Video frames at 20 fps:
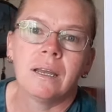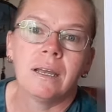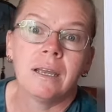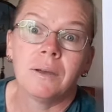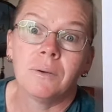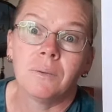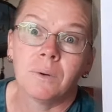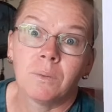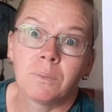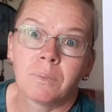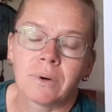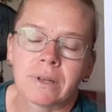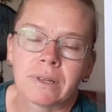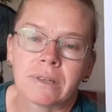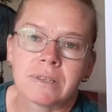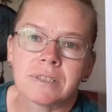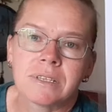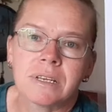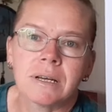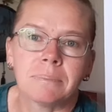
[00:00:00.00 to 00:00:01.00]
it will bring
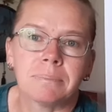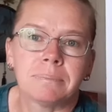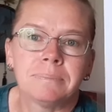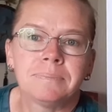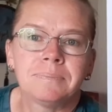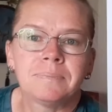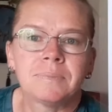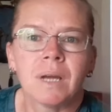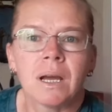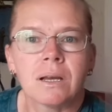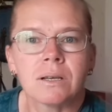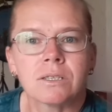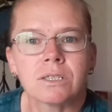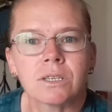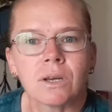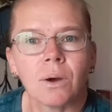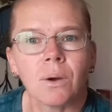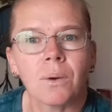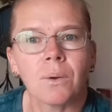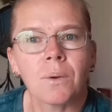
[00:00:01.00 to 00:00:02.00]
this up.
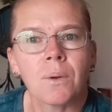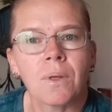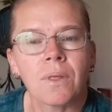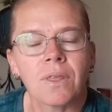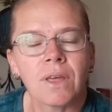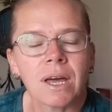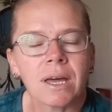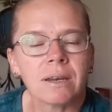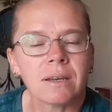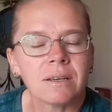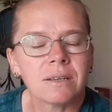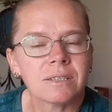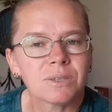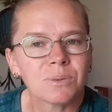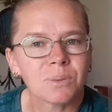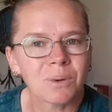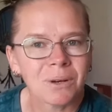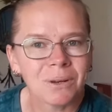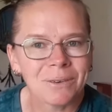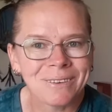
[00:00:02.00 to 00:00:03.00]
So that is
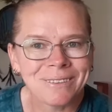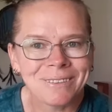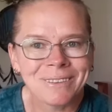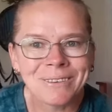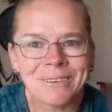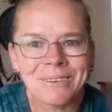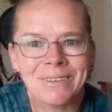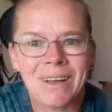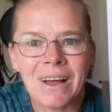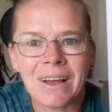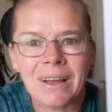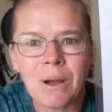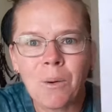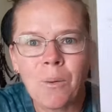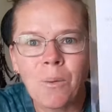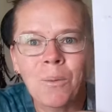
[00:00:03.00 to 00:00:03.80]
what it will look like